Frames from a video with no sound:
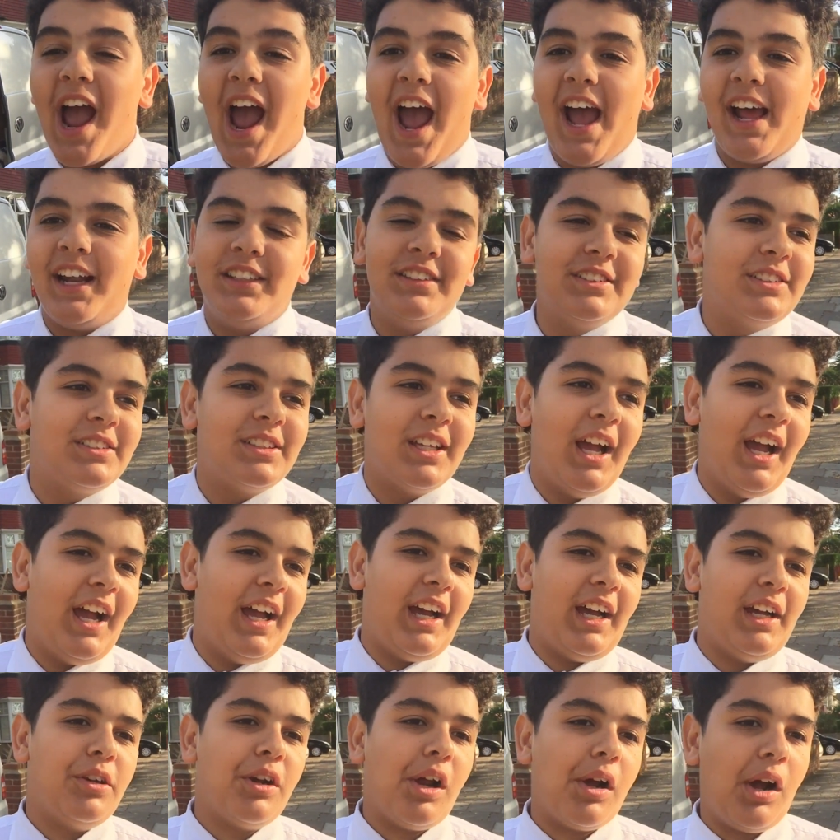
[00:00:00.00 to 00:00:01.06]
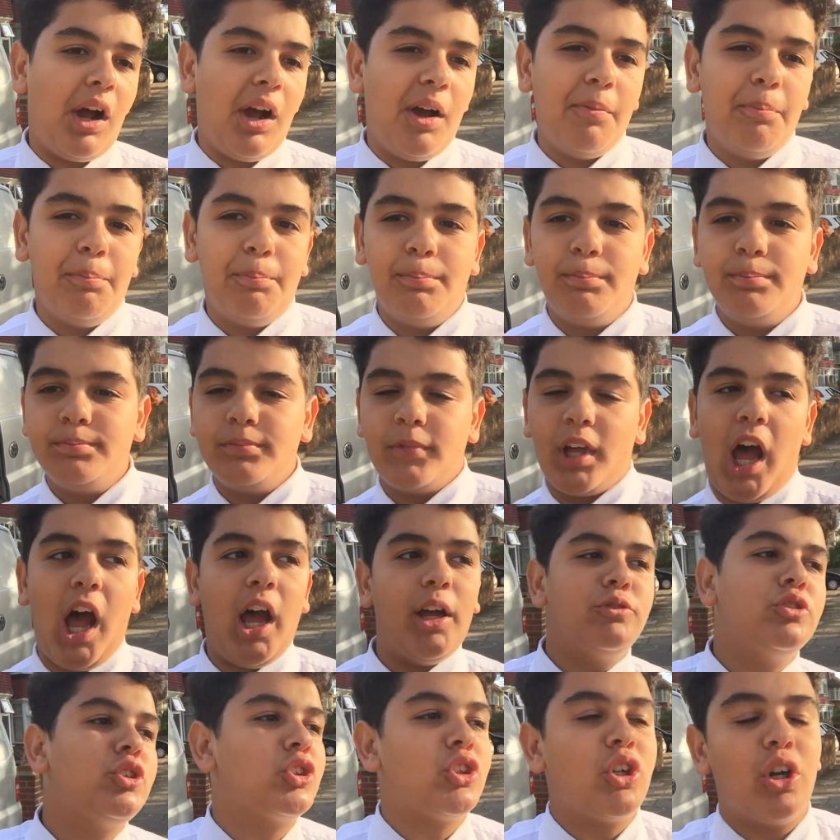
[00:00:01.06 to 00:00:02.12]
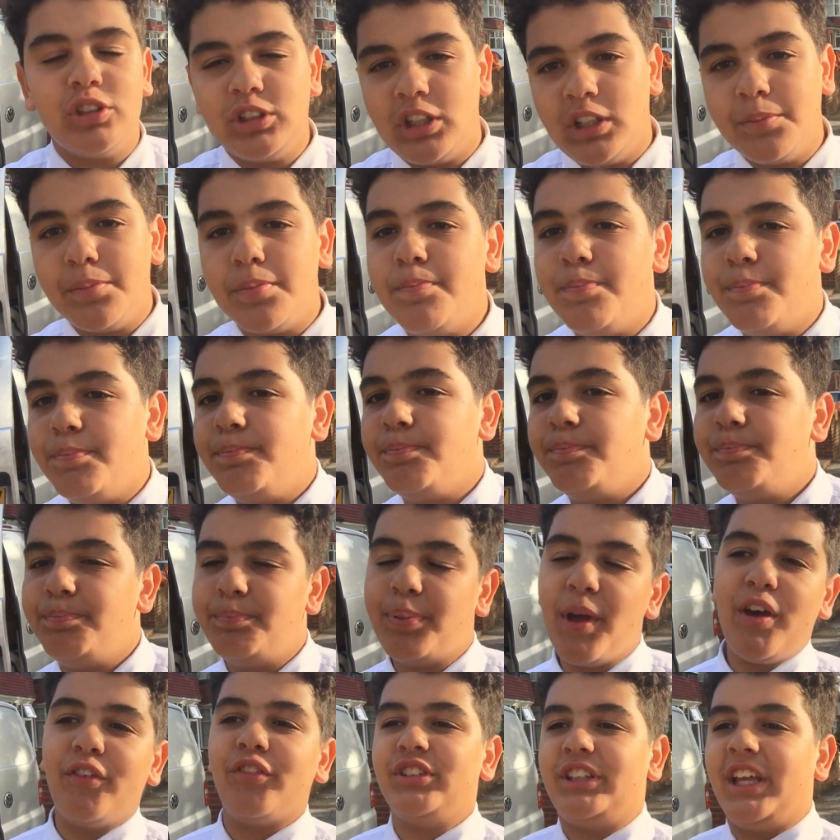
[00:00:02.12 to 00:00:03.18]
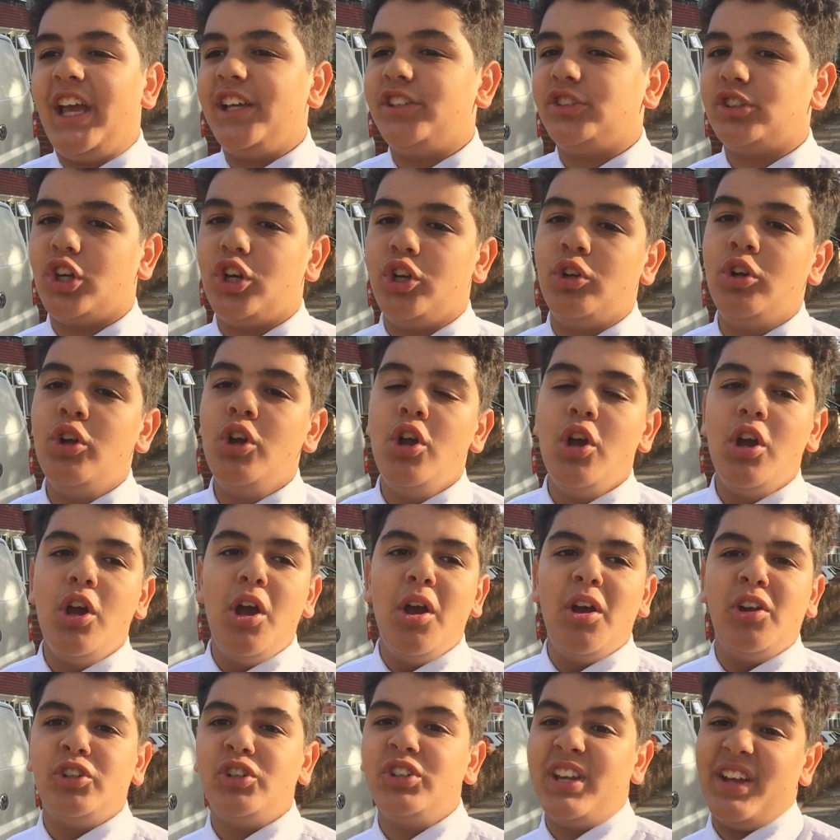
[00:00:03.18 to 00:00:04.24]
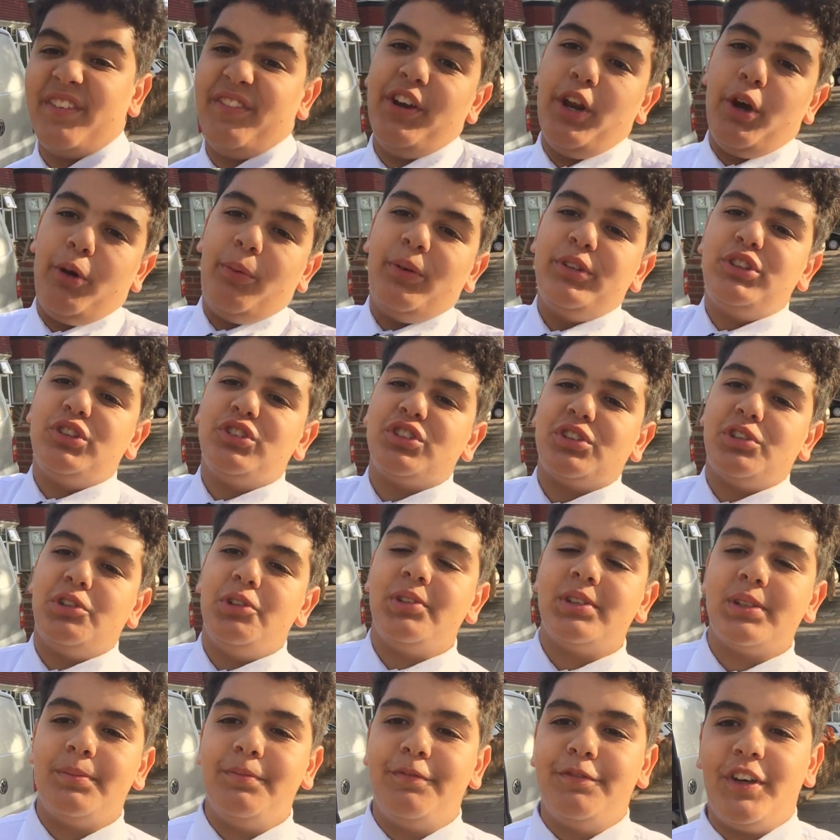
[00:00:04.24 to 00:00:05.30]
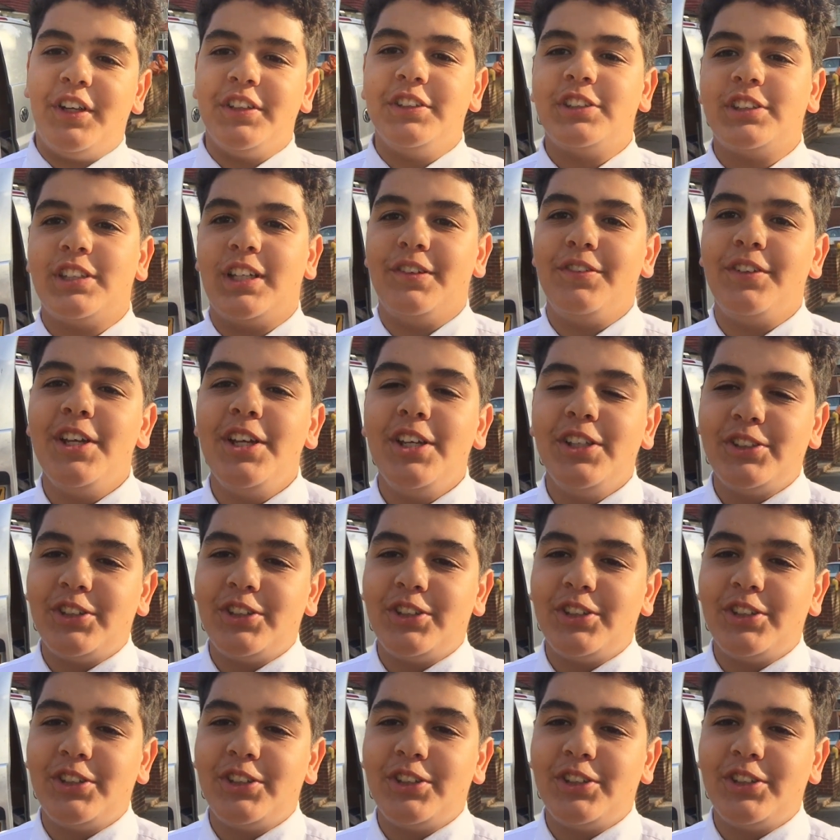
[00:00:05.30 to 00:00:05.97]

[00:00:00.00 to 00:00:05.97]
And I'm just got a bit of a day, so you never know, we'll just do some fun stuff.